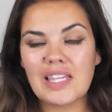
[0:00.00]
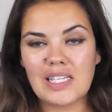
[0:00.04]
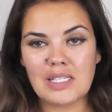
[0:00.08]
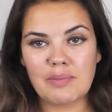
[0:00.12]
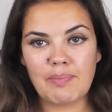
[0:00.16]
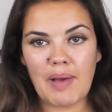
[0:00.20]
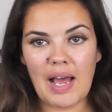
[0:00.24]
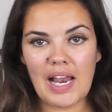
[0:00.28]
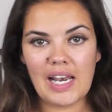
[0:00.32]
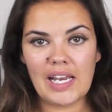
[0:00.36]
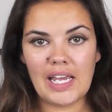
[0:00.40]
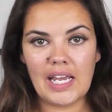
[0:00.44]
this
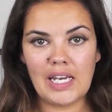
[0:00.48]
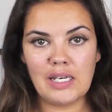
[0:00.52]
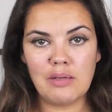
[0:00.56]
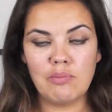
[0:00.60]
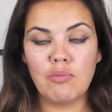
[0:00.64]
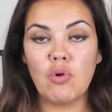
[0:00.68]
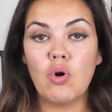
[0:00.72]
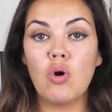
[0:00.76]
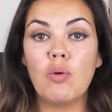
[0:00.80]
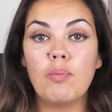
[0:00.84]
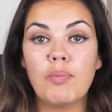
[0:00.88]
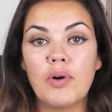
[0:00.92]
palette
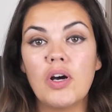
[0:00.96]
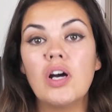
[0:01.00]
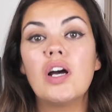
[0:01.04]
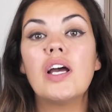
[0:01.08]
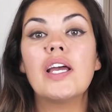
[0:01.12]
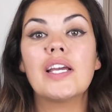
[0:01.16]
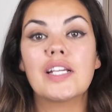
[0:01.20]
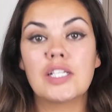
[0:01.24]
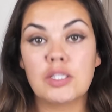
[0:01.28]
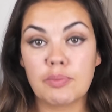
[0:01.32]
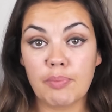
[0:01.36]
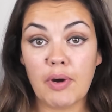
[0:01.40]
anymore, but
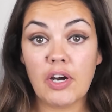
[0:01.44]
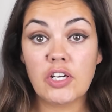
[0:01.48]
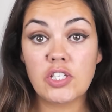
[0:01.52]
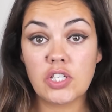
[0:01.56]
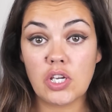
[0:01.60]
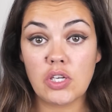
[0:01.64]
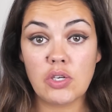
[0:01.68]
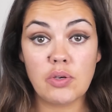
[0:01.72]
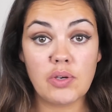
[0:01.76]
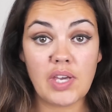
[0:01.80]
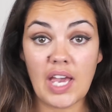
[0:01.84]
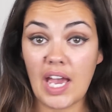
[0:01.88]

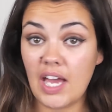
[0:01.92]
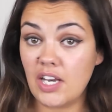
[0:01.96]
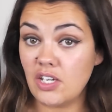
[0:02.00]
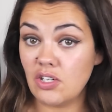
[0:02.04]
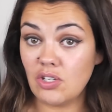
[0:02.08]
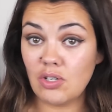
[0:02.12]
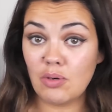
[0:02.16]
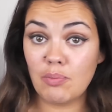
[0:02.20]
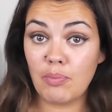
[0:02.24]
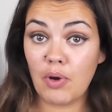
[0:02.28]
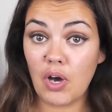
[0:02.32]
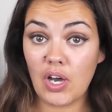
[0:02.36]
espresso you
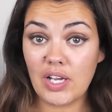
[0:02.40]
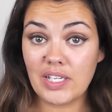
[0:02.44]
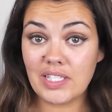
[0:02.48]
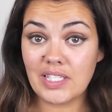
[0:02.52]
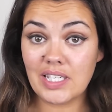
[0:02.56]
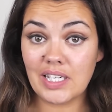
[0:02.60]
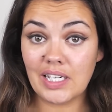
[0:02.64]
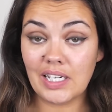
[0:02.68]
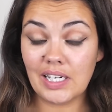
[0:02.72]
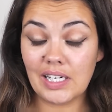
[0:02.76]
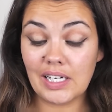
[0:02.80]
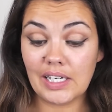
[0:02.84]
can buy it
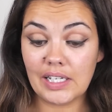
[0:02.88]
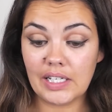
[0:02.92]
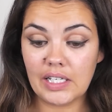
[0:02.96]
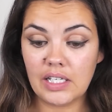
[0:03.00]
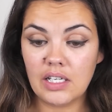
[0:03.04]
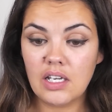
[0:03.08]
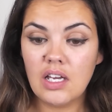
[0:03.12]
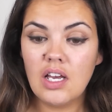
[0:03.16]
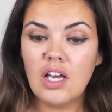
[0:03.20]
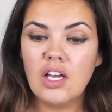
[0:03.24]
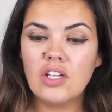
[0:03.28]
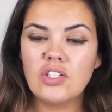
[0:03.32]
singly.
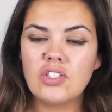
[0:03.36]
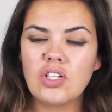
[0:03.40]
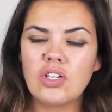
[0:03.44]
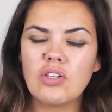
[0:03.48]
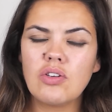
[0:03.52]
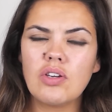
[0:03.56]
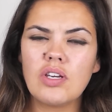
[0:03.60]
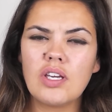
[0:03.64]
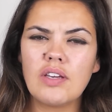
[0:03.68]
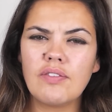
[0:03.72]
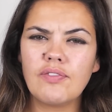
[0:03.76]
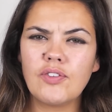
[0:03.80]

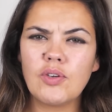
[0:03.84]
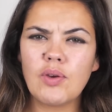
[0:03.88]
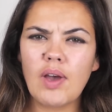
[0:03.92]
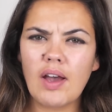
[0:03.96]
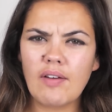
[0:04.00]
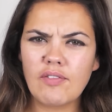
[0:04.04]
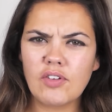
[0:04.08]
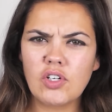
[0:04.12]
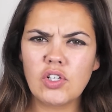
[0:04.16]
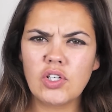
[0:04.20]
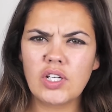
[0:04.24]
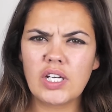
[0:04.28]
So if you
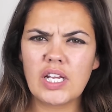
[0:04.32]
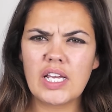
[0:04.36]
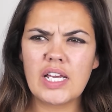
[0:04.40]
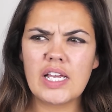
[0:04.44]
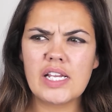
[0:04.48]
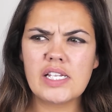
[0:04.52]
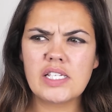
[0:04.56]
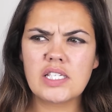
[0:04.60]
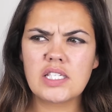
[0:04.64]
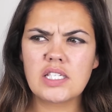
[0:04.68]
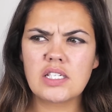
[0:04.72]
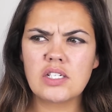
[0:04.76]
have a look at it,
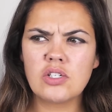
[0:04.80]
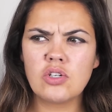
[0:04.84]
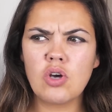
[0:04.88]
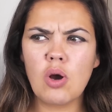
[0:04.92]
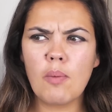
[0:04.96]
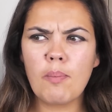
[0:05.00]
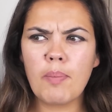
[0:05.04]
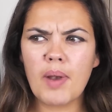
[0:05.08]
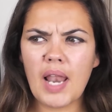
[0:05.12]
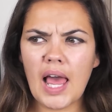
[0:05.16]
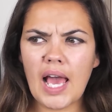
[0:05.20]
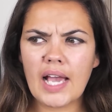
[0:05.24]
it's
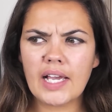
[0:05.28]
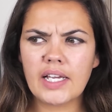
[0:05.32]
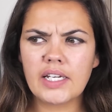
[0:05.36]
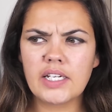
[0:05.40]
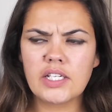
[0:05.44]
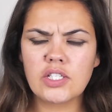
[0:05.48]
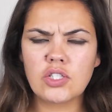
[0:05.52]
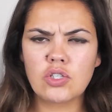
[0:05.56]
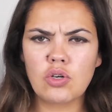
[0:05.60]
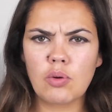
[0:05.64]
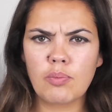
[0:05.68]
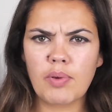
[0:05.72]
not black and
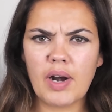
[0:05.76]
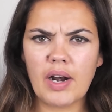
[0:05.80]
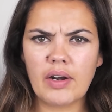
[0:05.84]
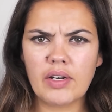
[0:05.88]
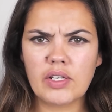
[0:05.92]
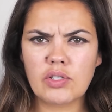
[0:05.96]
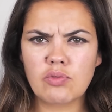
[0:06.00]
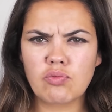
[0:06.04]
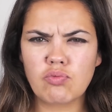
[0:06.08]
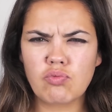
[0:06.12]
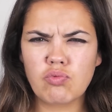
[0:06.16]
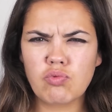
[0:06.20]
it's not brown,
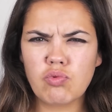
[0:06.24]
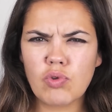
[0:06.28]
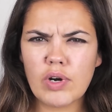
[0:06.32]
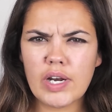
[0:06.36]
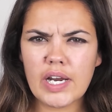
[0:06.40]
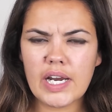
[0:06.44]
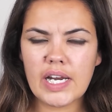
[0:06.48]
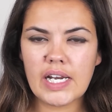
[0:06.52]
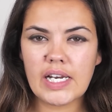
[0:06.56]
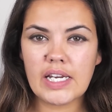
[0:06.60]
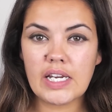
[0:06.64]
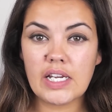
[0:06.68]
it's
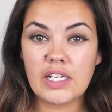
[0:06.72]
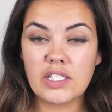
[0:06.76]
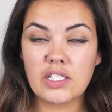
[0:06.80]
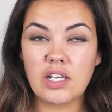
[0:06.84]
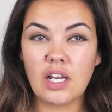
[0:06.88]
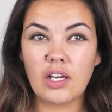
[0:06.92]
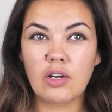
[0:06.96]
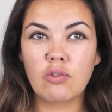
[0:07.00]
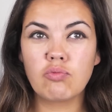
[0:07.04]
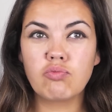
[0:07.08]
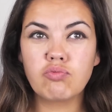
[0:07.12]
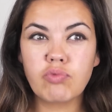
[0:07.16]

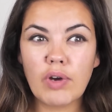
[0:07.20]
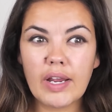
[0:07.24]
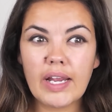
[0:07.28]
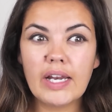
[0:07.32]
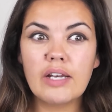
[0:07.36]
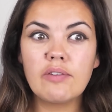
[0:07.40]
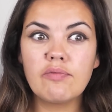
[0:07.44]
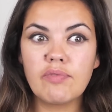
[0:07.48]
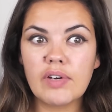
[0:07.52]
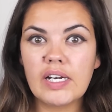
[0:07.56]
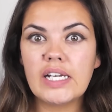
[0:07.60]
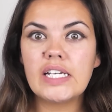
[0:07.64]
like a
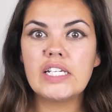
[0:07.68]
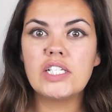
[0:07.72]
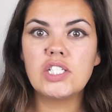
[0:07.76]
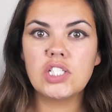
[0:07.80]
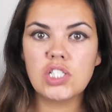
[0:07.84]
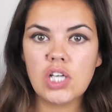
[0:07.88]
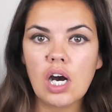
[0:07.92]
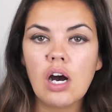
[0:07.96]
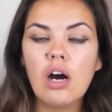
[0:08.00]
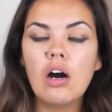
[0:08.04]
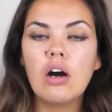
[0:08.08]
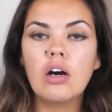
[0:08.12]
really, really
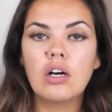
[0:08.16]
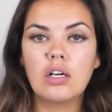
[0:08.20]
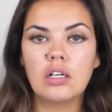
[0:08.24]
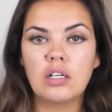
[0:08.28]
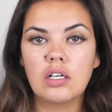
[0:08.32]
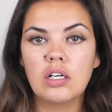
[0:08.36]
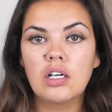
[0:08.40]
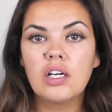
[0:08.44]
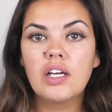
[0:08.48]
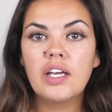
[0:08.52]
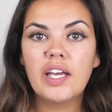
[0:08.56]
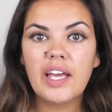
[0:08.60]

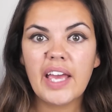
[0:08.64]
dark